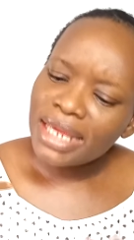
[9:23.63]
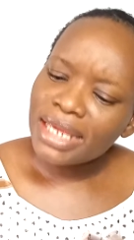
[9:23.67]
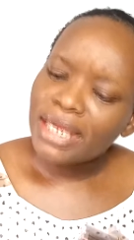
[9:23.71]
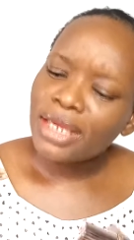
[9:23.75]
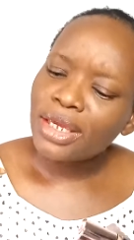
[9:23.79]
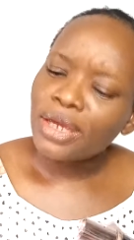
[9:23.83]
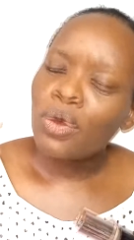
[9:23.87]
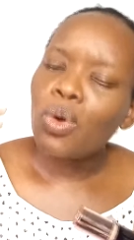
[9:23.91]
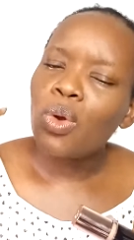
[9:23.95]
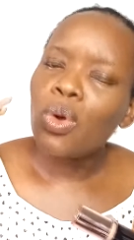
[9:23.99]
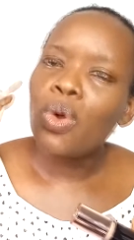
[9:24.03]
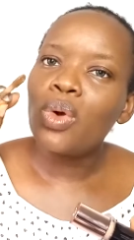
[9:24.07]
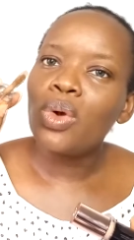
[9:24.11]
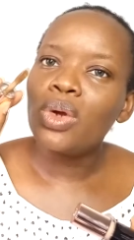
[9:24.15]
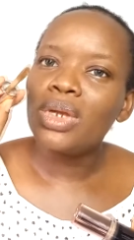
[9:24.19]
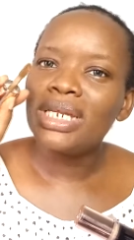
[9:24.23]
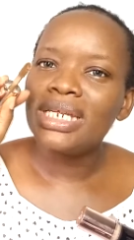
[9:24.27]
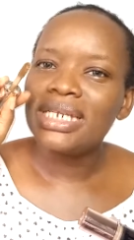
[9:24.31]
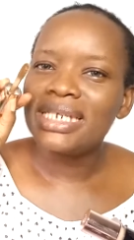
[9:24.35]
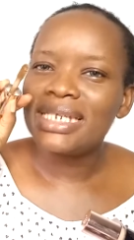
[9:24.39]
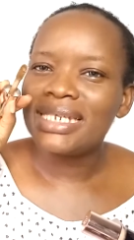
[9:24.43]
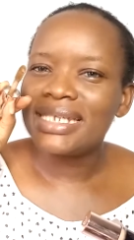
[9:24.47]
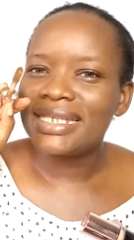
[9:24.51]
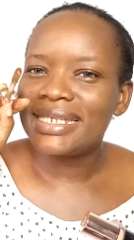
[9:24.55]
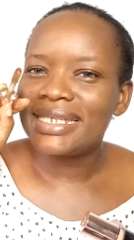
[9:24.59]
hole
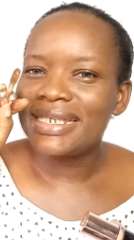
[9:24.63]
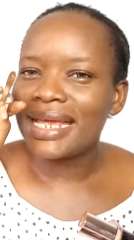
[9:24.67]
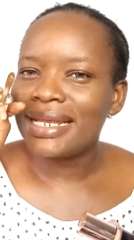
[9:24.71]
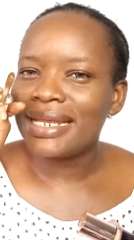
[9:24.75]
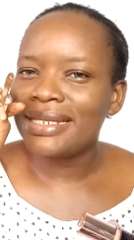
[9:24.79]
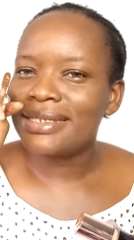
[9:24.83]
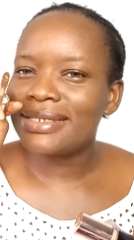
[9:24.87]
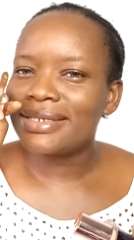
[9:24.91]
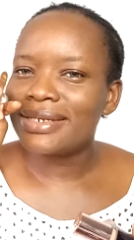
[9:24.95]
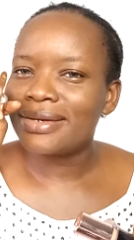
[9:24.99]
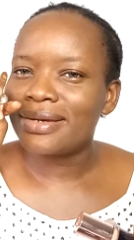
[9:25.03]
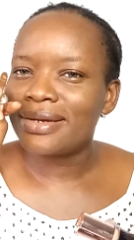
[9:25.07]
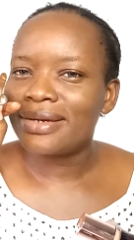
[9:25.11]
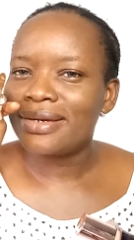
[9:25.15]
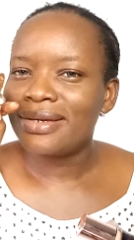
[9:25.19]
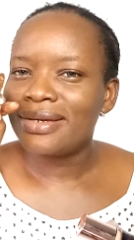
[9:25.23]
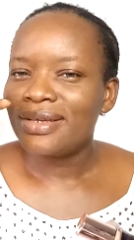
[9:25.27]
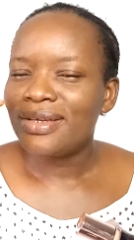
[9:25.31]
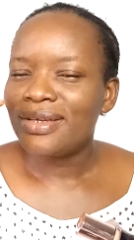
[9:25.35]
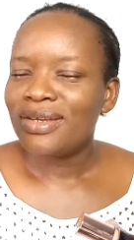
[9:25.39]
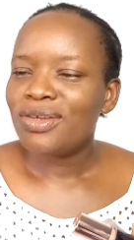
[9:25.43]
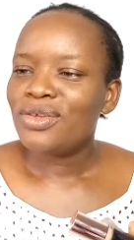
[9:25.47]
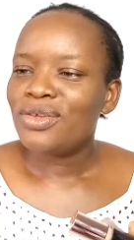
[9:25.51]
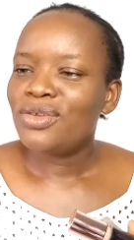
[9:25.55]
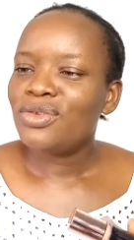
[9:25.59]
in the center.
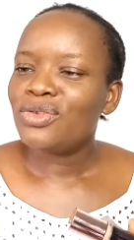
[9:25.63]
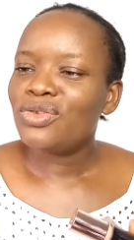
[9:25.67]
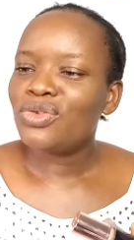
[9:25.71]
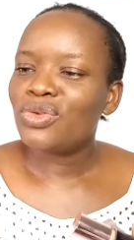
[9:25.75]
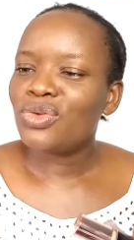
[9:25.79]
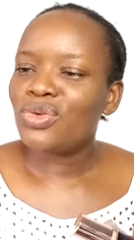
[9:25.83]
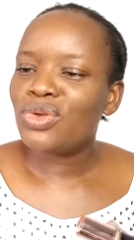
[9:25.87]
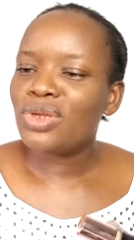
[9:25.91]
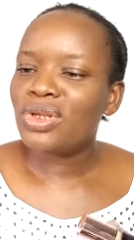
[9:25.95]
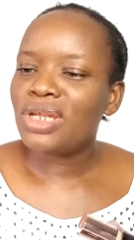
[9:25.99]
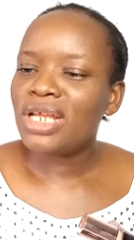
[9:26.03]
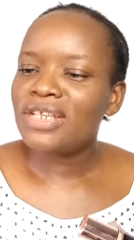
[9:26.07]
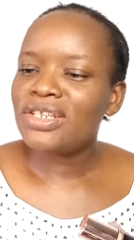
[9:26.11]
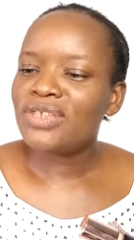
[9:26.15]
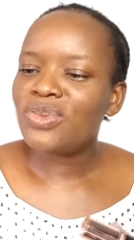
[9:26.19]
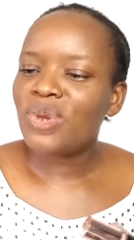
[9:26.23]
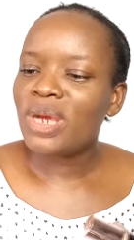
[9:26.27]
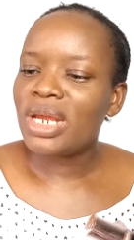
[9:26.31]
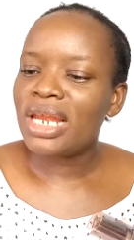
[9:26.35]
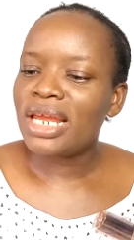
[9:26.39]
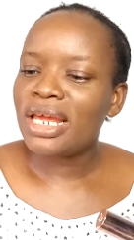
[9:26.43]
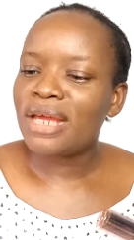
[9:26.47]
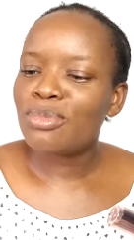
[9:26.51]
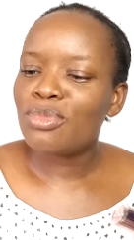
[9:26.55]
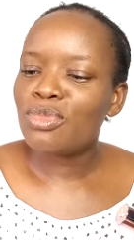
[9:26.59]
So that's
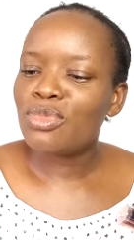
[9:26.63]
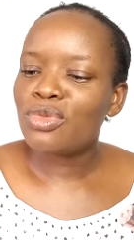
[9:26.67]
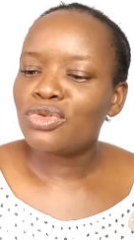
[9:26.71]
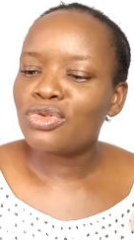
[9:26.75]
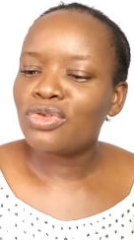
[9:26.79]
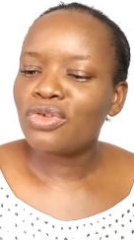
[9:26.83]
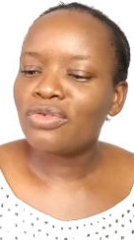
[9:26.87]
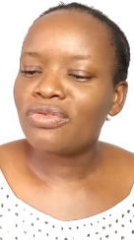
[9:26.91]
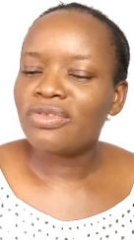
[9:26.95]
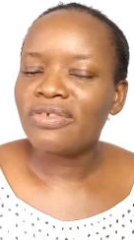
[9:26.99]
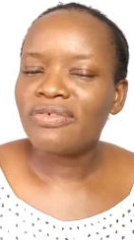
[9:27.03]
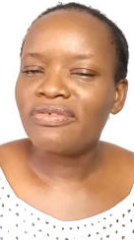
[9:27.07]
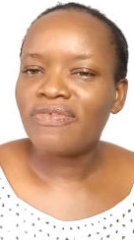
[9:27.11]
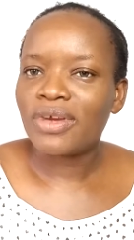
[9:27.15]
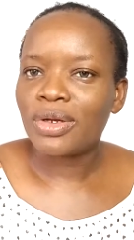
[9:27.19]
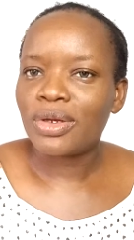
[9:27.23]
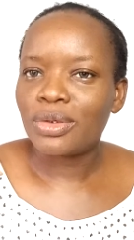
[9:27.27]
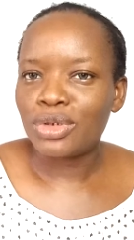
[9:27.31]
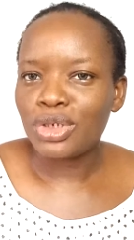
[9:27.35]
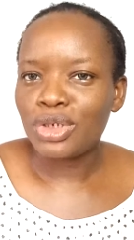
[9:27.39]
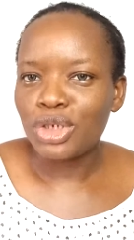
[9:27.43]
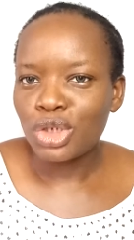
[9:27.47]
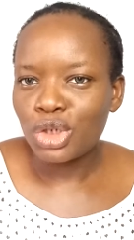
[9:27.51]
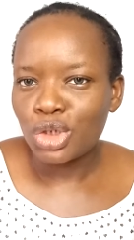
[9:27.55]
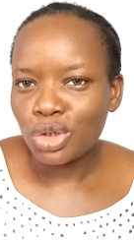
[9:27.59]
where like most of the
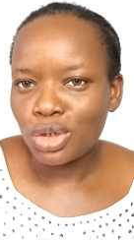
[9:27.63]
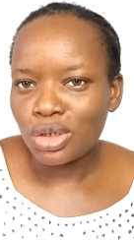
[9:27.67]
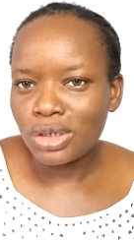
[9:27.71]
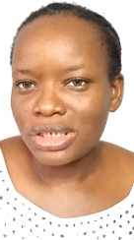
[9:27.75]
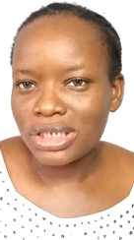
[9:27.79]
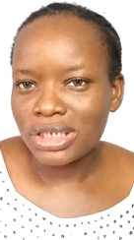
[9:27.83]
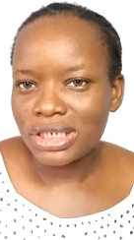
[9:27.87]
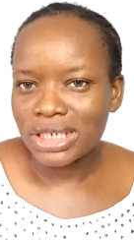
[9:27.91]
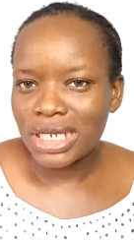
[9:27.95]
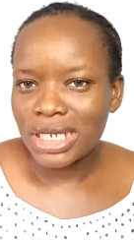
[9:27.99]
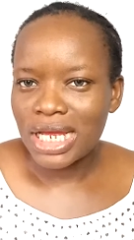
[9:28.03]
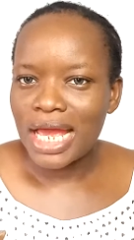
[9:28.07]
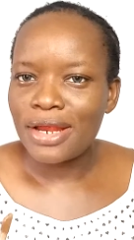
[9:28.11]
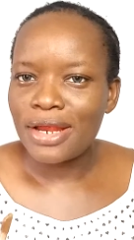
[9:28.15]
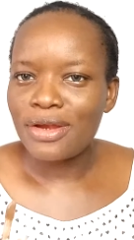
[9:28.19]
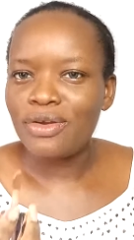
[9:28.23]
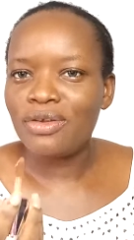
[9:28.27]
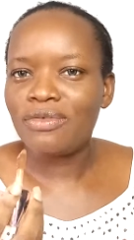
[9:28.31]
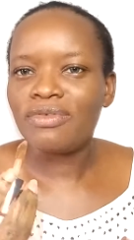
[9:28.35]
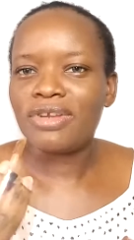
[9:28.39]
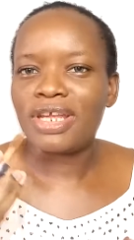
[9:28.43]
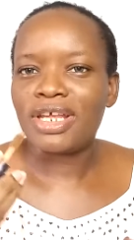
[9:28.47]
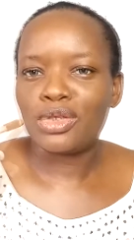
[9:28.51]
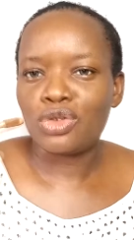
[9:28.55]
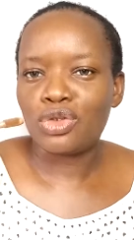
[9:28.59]
foundations kind
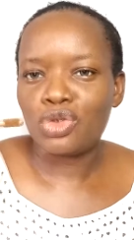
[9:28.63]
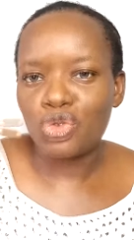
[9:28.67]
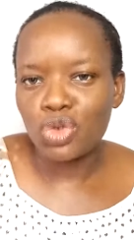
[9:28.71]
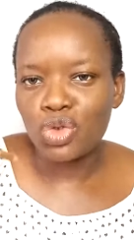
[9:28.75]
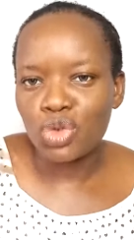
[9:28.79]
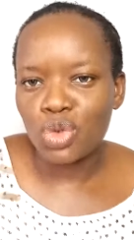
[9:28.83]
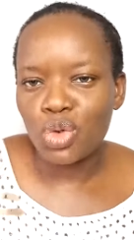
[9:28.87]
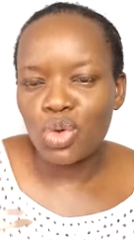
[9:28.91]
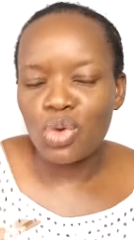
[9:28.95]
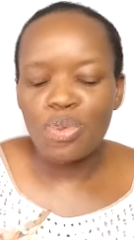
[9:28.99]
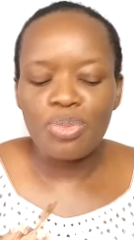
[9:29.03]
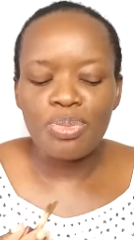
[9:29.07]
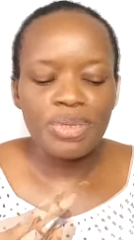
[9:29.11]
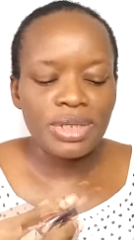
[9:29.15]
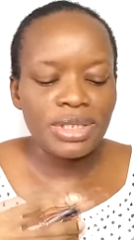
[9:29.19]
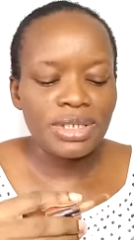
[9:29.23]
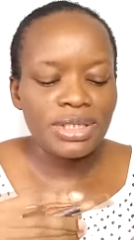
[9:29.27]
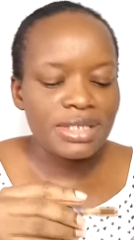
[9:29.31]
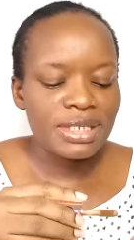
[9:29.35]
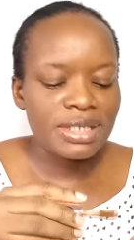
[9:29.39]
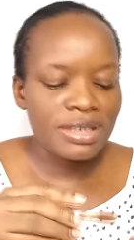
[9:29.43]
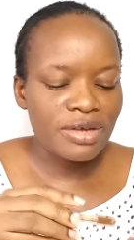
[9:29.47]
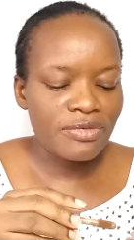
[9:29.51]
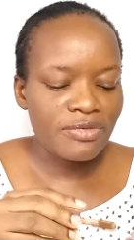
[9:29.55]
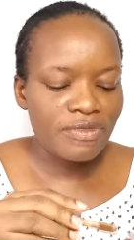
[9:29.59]
of like scoop
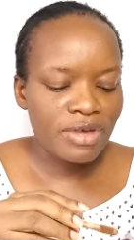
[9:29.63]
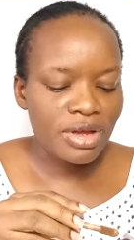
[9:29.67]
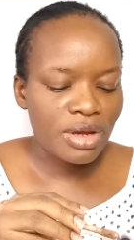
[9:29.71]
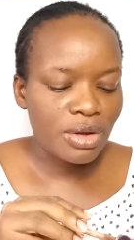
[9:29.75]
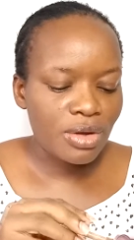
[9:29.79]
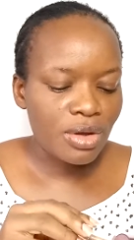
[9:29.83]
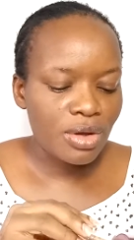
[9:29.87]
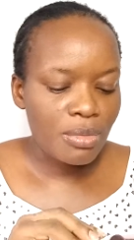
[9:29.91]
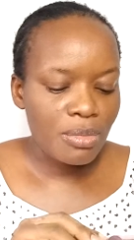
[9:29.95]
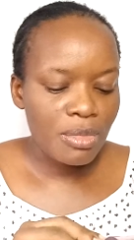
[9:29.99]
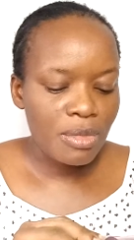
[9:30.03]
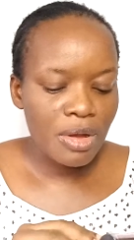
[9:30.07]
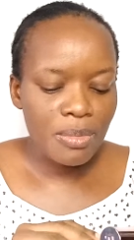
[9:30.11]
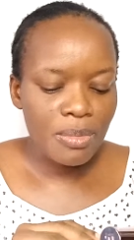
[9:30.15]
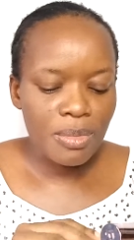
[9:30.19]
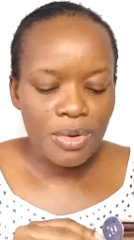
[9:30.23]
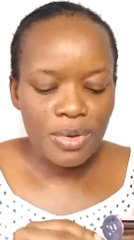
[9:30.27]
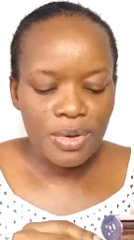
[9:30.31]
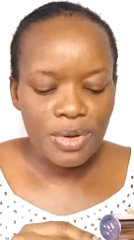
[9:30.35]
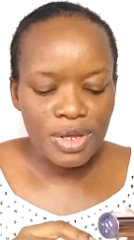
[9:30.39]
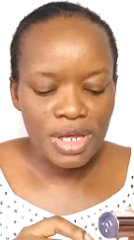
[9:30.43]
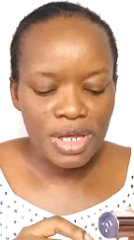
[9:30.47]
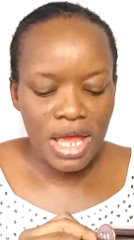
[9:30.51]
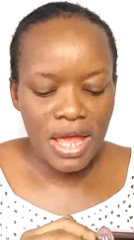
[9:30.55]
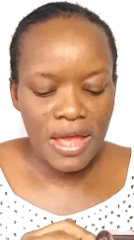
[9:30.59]
itself and come out.
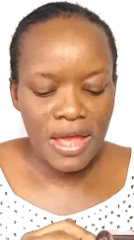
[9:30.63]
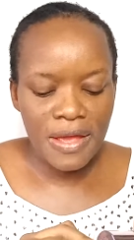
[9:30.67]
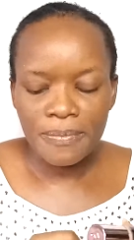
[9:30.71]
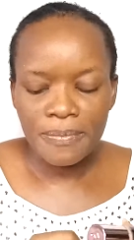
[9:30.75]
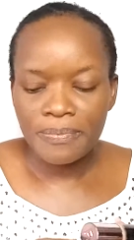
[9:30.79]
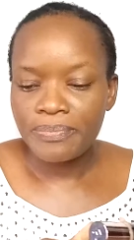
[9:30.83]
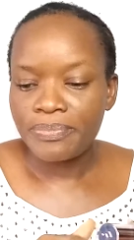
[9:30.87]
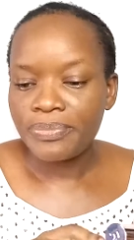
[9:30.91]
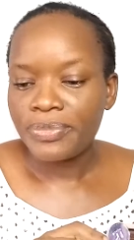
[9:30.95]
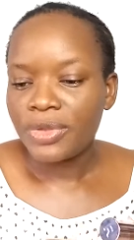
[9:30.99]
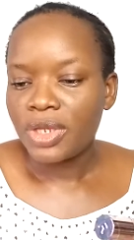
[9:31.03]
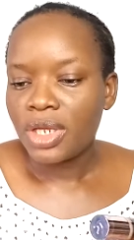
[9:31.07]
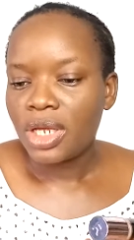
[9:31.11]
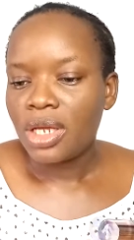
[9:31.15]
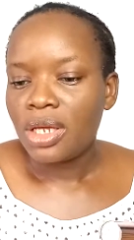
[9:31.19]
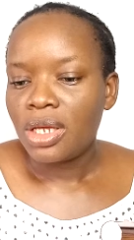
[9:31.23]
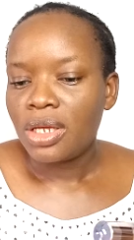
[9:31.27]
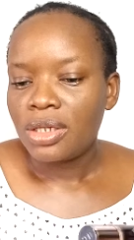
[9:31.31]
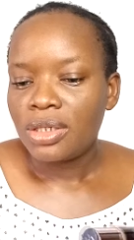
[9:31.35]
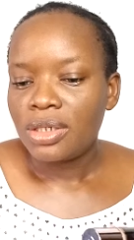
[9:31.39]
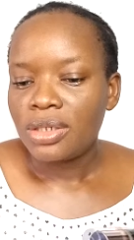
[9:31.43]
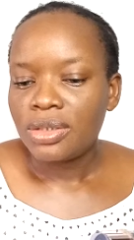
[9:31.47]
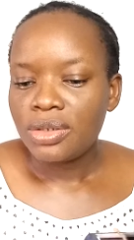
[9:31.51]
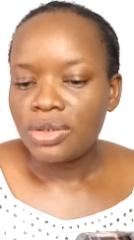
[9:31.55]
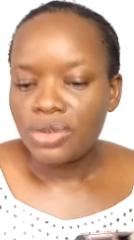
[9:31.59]
But yeah,
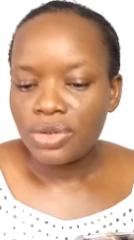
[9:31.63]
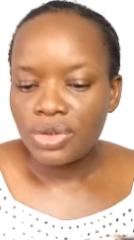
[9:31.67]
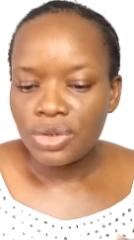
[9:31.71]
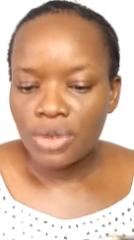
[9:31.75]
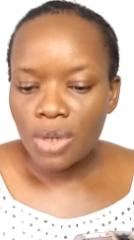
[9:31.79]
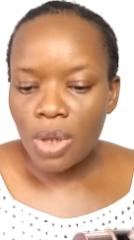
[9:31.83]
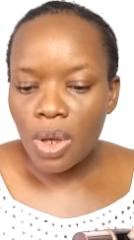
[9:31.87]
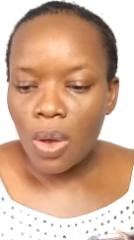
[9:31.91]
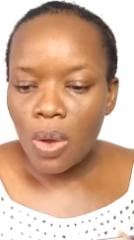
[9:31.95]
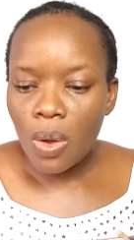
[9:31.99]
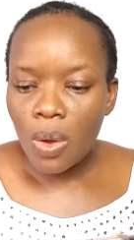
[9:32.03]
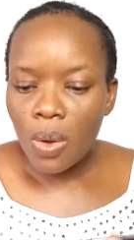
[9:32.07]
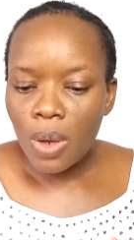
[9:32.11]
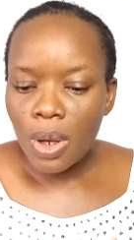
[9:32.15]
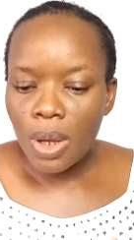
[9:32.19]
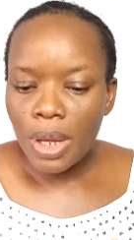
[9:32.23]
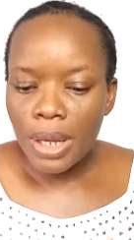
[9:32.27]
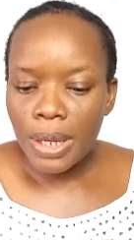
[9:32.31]
so